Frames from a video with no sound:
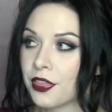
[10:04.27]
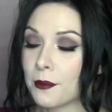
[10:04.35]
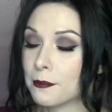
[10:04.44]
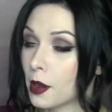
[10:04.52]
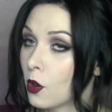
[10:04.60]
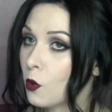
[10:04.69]
At the
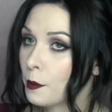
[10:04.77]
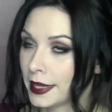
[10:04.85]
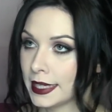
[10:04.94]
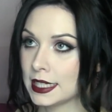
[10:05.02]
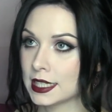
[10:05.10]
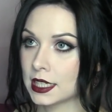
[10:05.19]

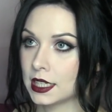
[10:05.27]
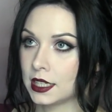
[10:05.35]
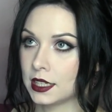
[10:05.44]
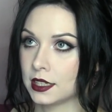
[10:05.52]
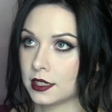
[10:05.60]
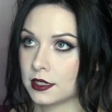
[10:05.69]
moment, it
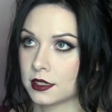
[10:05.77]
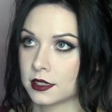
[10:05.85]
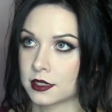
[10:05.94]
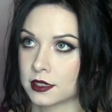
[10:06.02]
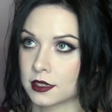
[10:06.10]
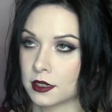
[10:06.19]

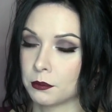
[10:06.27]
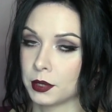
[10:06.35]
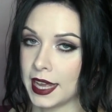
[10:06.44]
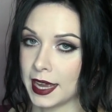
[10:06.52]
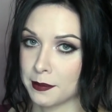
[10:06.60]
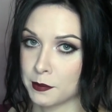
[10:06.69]
is
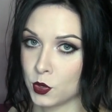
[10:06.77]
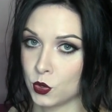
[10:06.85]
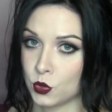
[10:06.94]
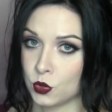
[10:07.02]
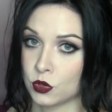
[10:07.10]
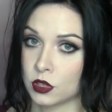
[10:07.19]
Black
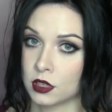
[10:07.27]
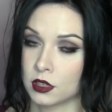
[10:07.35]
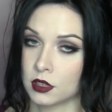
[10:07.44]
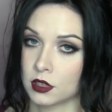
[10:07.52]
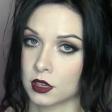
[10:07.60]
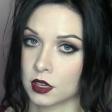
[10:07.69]
Moon
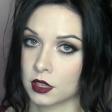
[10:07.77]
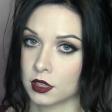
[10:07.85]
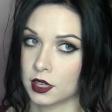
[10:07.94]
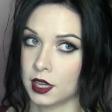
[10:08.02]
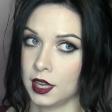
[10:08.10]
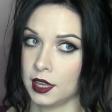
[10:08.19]

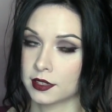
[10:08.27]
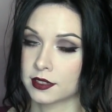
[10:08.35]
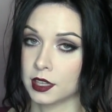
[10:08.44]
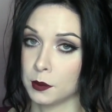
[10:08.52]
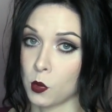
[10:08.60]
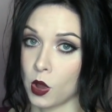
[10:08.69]

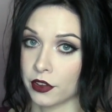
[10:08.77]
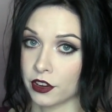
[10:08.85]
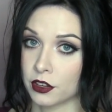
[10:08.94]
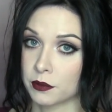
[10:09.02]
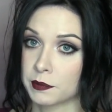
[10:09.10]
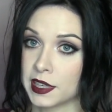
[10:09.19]

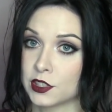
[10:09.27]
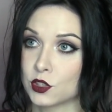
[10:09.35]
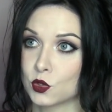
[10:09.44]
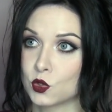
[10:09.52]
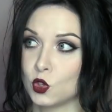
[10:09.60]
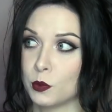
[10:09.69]
Sleepwalker. It's
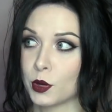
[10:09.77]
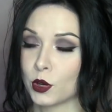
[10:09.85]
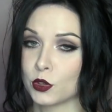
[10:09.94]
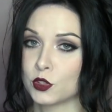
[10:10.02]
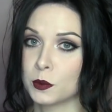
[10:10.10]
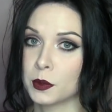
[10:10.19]

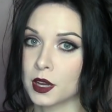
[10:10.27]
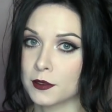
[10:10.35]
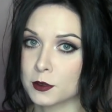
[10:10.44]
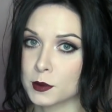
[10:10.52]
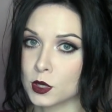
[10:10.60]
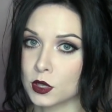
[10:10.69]
super, super
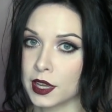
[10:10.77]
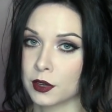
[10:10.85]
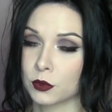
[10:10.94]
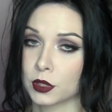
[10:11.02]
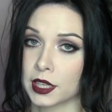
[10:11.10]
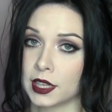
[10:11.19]
comfortable
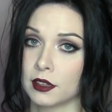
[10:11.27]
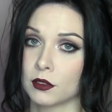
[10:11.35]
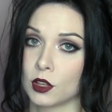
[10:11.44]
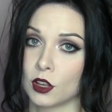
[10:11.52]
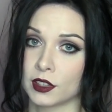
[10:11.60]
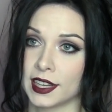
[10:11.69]
and really
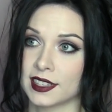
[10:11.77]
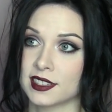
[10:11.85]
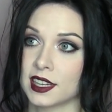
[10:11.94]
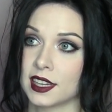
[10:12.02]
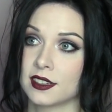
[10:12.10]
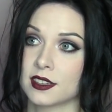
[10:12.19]
long
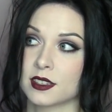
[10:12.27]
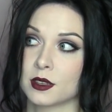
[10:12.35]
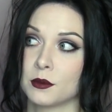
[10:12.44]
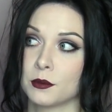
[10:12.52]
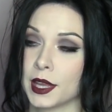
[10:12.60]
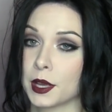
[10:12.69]
lasting. It
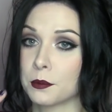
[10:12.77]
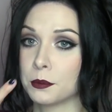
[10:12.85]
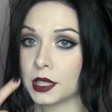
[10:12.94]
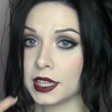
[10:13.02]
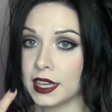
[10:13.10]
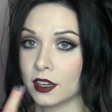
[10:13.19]
doesn't like
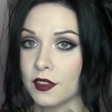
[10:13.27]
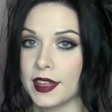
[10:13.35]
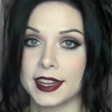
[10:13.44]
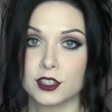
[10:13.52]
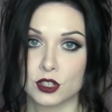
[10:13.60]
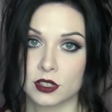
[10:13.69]
bleed on the
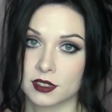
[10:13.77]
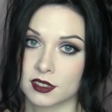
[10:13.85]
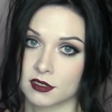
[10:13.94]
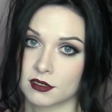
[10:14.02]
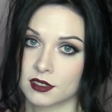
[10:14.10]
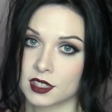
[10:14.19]
edges
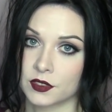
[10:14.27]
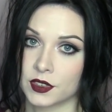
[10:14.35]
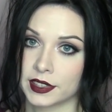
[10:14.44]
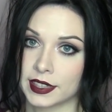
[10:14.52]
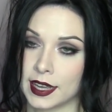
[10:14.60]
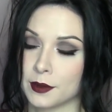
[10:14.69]
and stuff
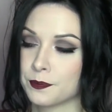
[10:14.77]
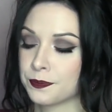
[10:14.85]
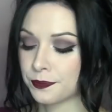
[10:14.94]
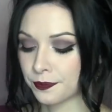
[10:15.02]
like that.